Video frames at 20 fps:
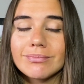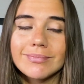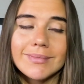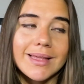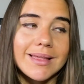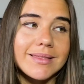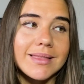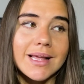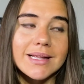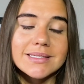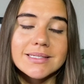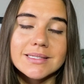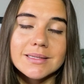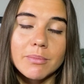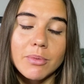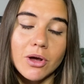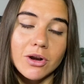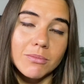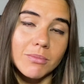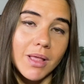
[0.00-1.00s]
And that's the
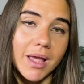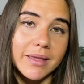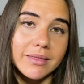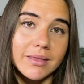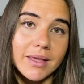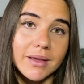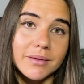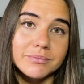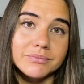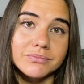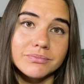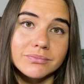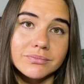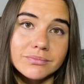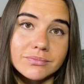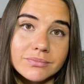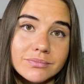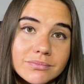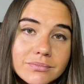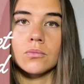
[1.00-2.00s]
bottom line there.
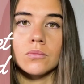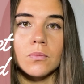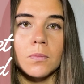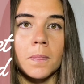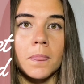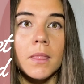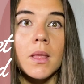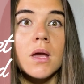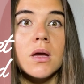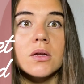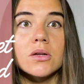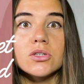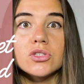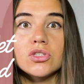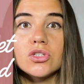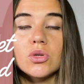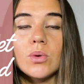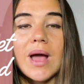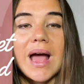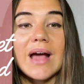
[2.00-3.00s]

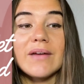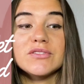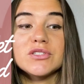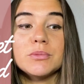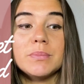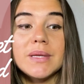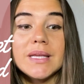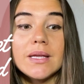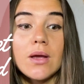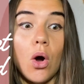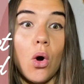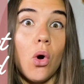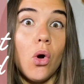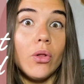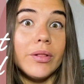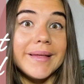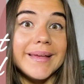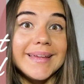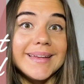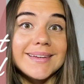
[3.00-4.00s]
Do you have to be
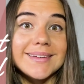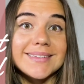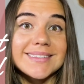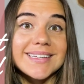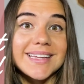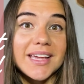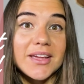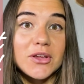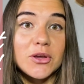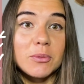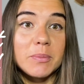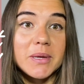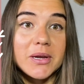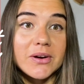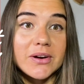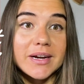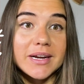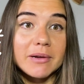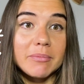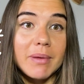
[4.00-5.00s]
all in to get your
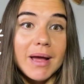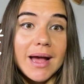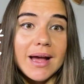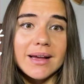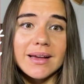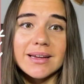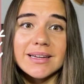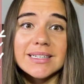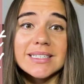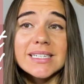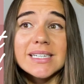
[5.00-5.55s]
period back?